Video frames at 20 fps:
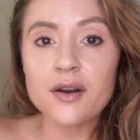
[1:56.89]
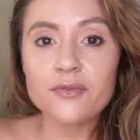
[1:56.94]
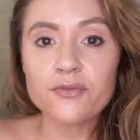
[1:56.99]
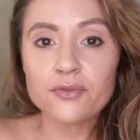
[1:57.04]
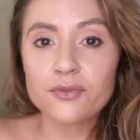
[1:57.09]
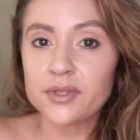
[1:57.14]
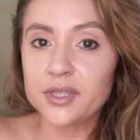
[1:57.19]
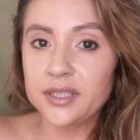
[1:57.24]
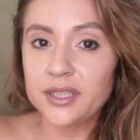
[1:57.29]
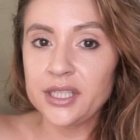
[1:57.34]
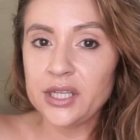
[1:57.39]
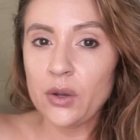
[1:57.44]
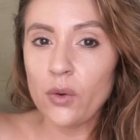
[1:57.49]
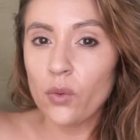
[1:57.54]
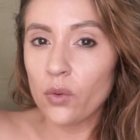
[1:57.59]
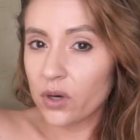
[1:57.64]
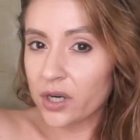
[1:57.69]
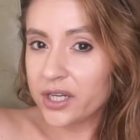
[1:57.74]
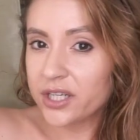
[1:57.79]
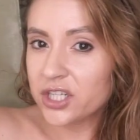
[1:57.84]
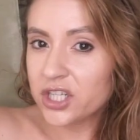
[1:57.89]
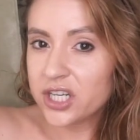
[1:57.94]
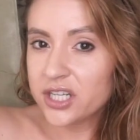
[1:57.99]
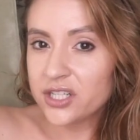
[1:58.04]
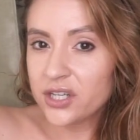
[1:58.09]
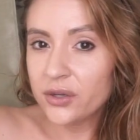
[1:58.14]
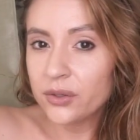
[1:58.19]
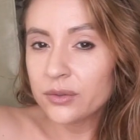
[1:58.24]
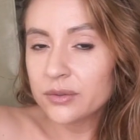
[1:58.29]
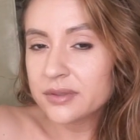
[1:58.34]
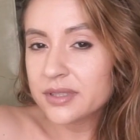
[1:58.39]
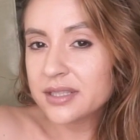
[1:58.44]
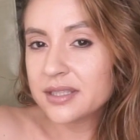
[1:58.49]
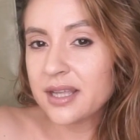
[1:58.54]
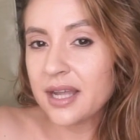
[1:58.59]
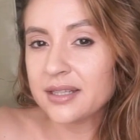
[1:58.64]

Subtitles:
of really orangey tones.